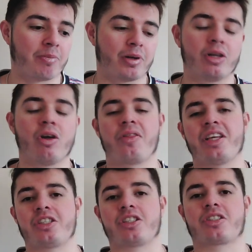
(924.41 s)
But look,
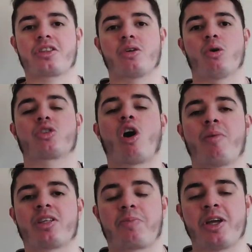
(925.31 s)
these are just the thoughts,
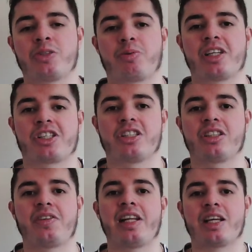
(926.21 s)
comments, opinions, predictions,
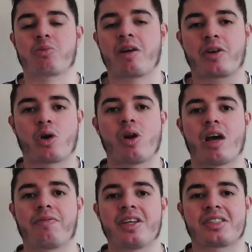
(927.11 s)
feelings, whatever you want to call it,
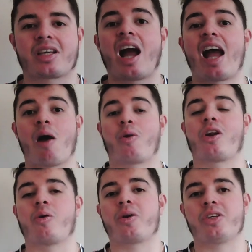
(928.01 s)
of this guy. I want to
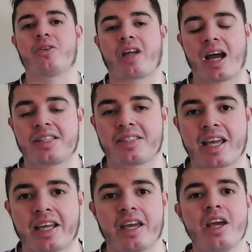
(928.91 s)
know what you guys think.